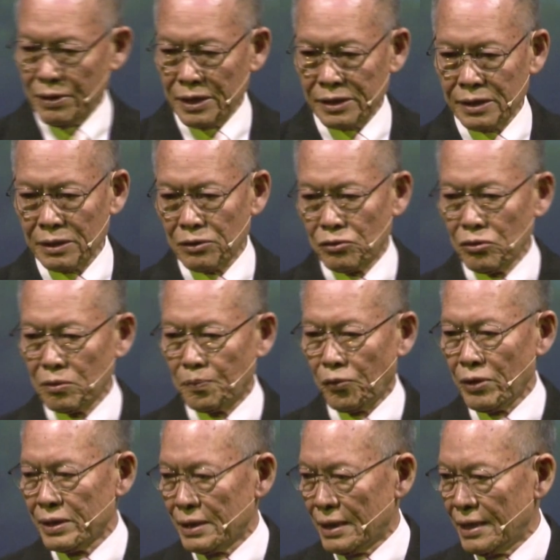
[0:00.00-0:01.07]
is the two
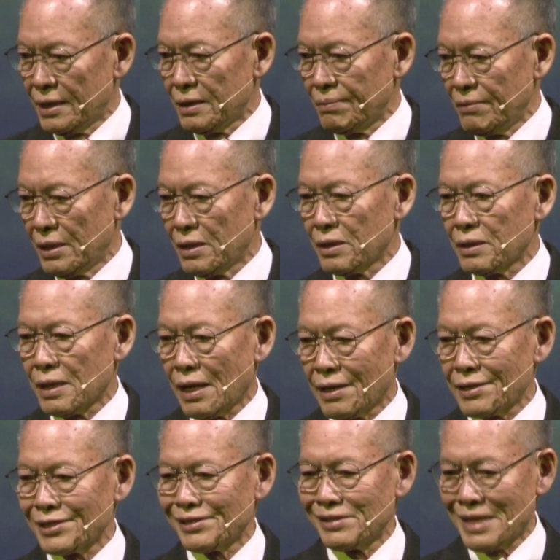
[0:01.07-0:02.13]
point eight million
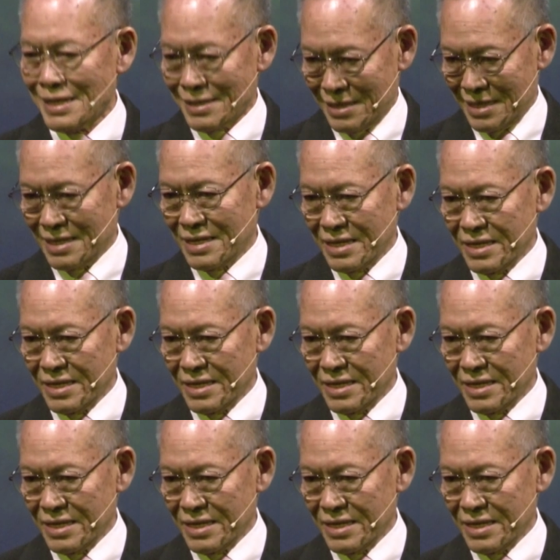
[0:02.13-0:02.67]
dollars debt